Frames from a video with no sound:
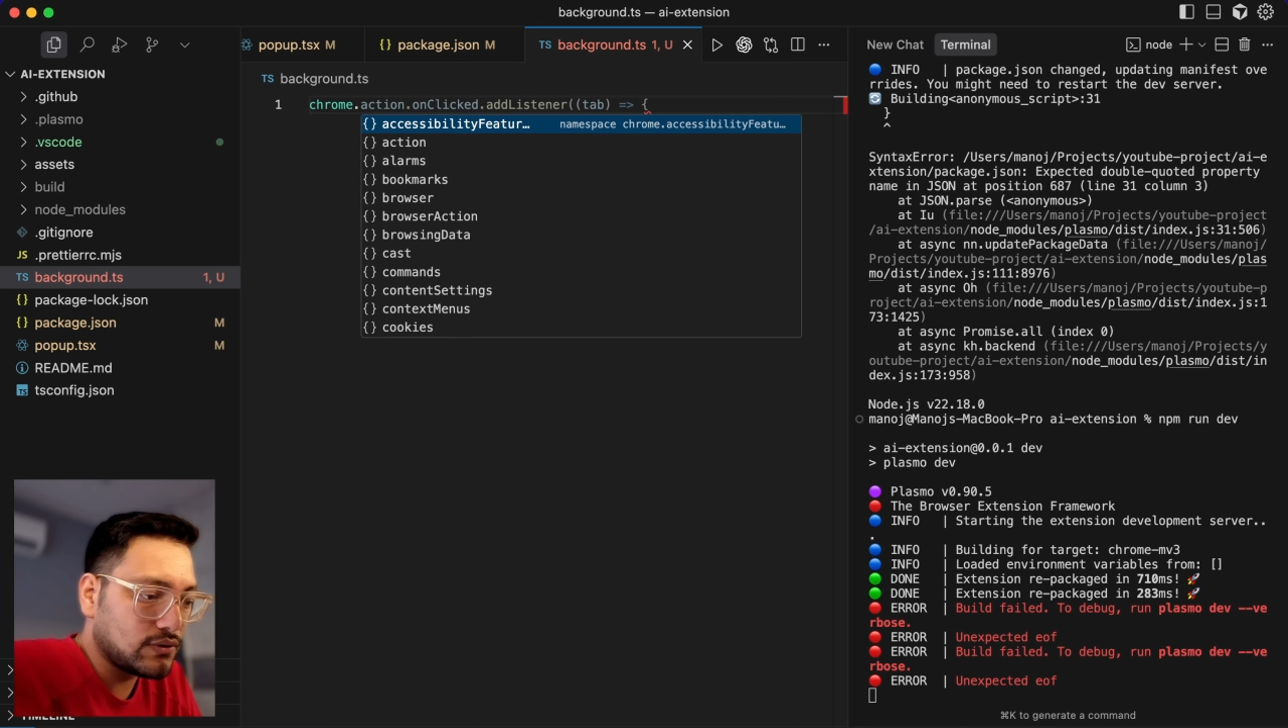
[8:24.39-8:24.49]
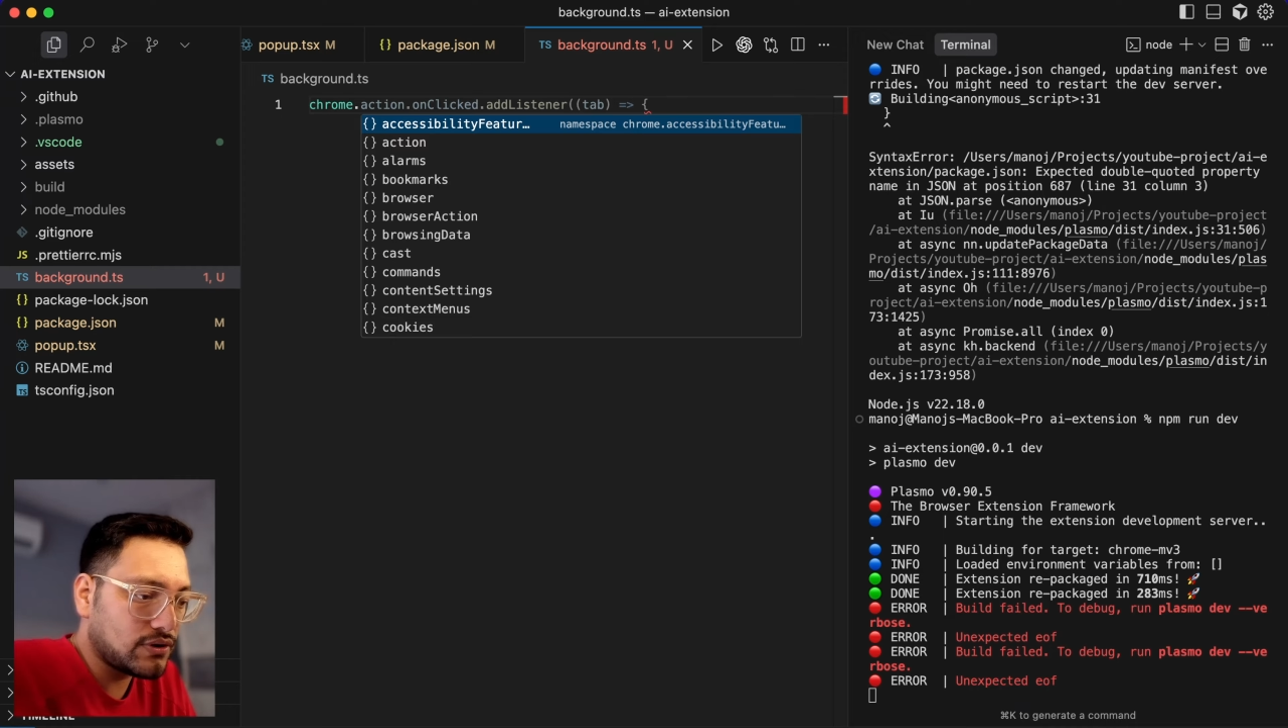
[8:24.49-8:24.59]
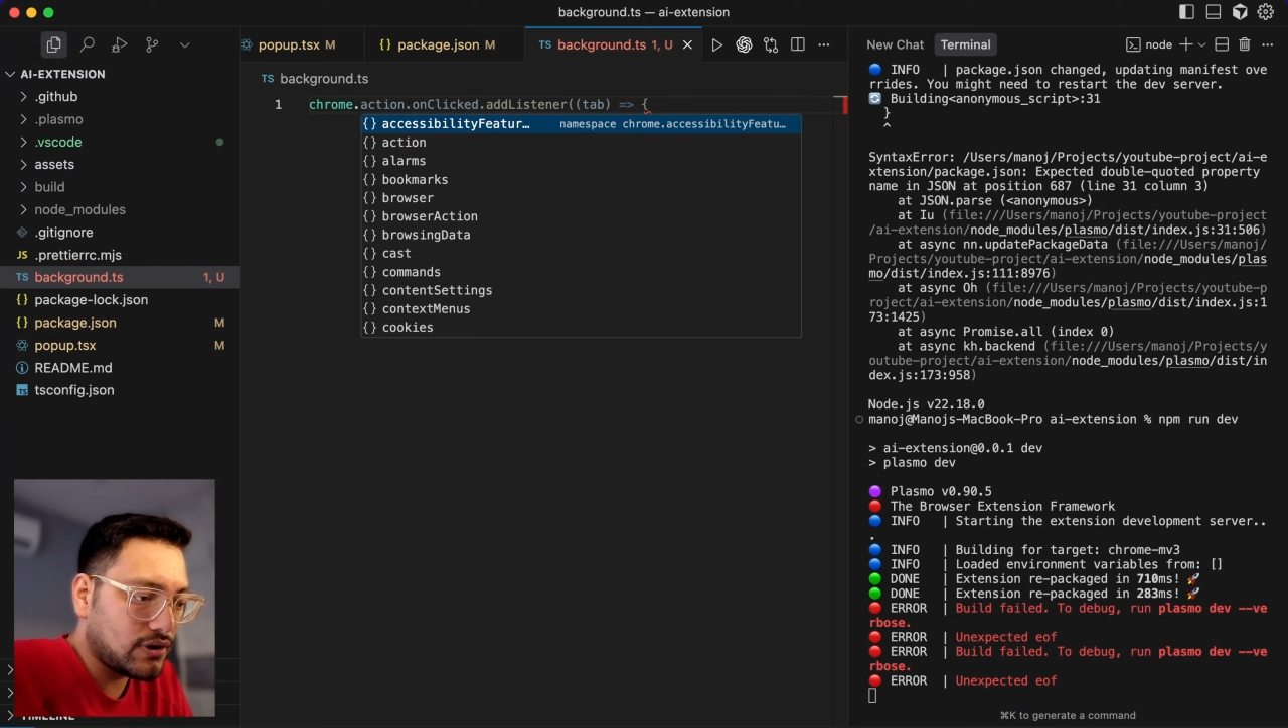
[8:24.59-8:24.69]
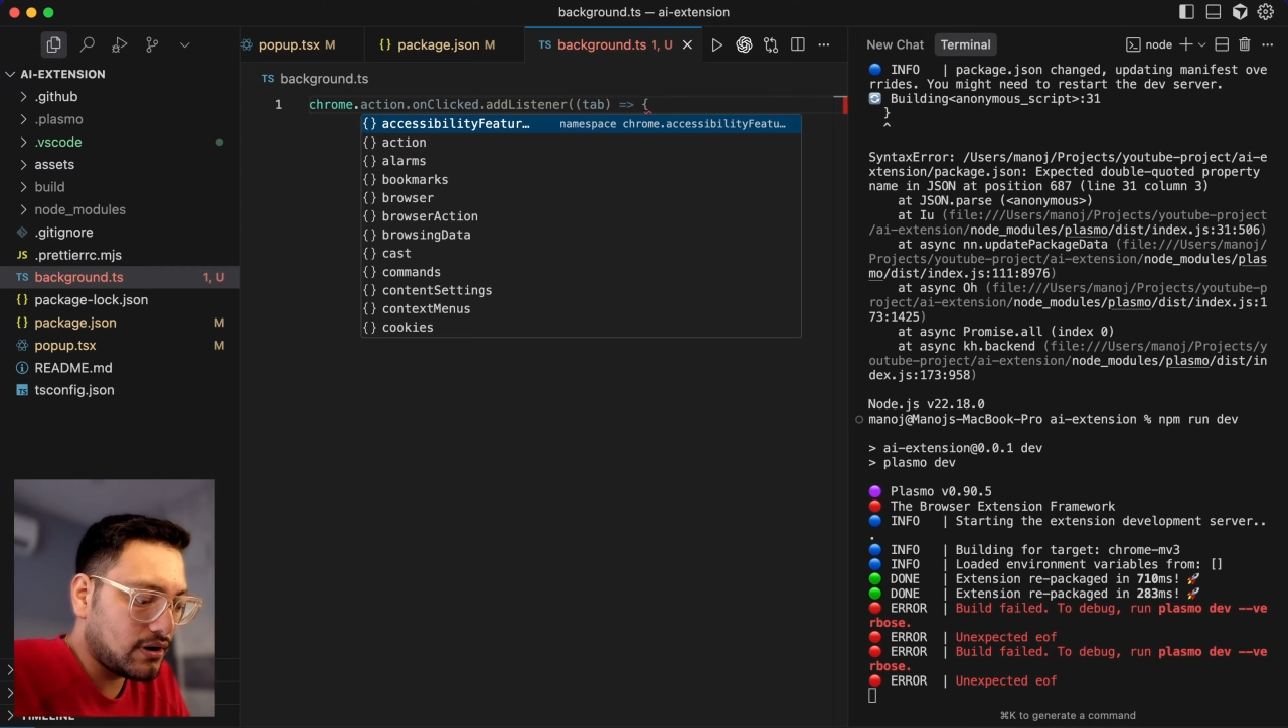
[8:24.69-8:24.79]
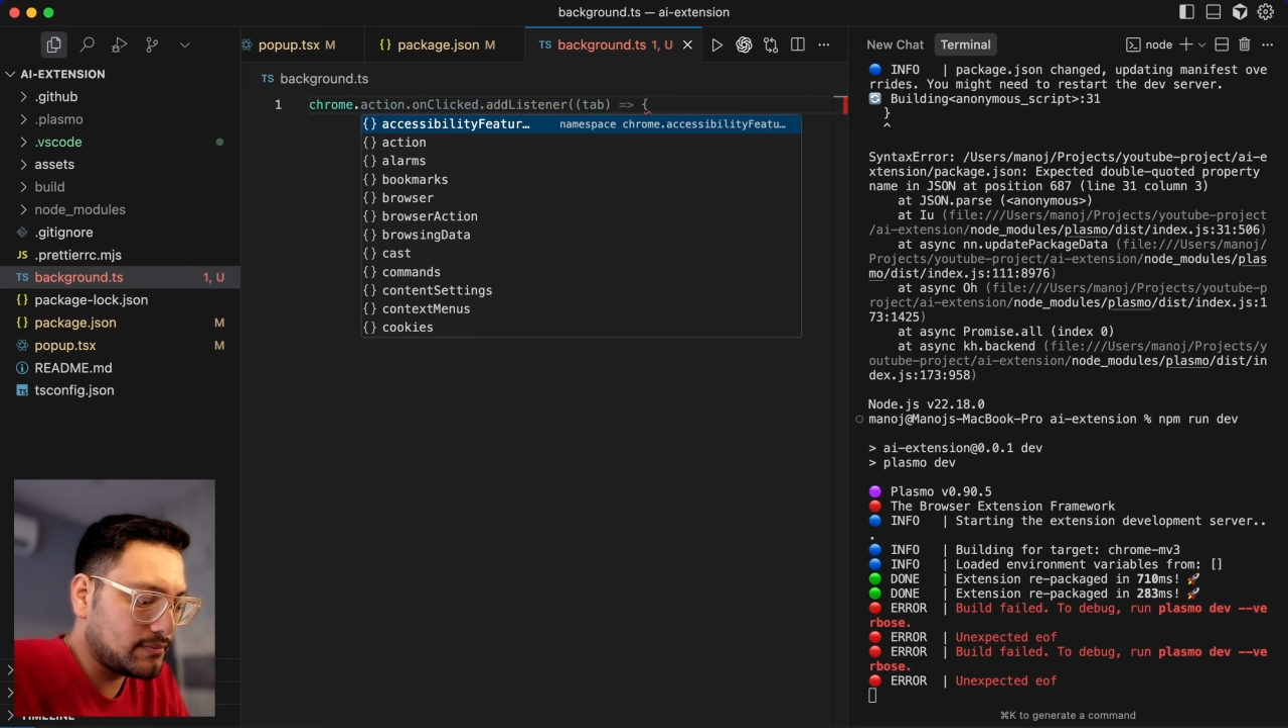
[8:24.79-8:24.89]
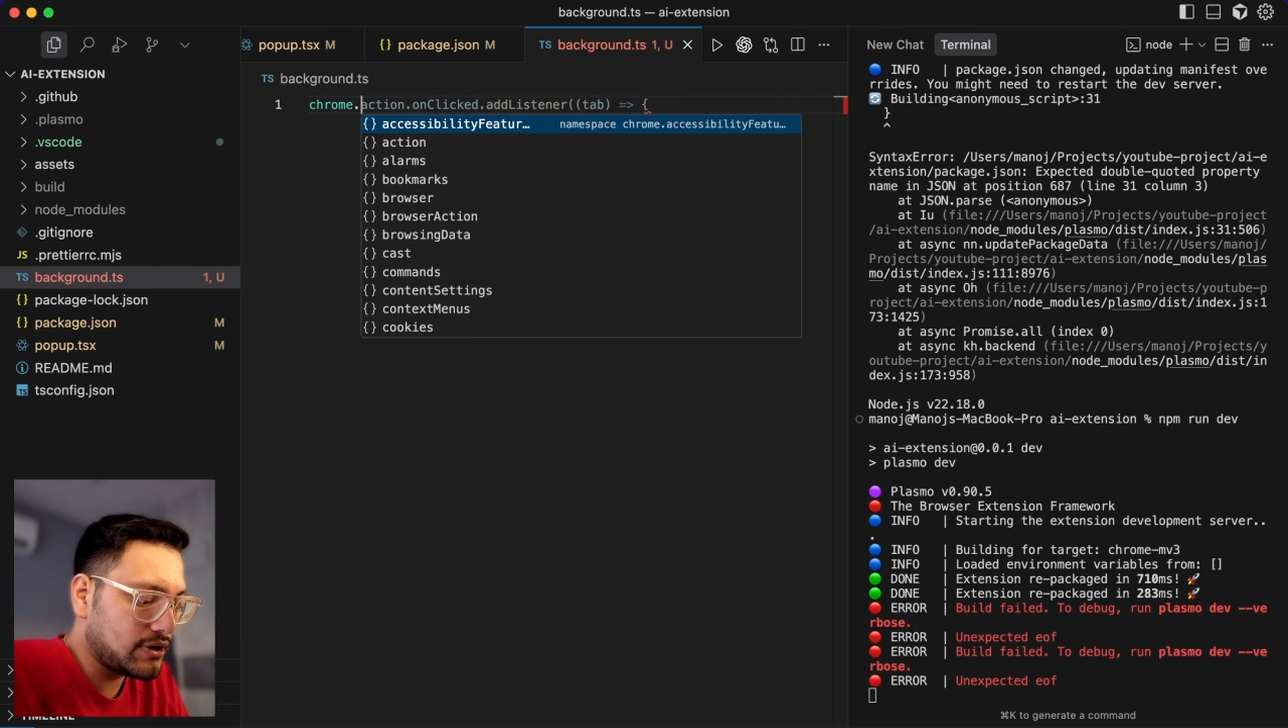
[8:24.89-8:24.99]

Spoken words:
Chrome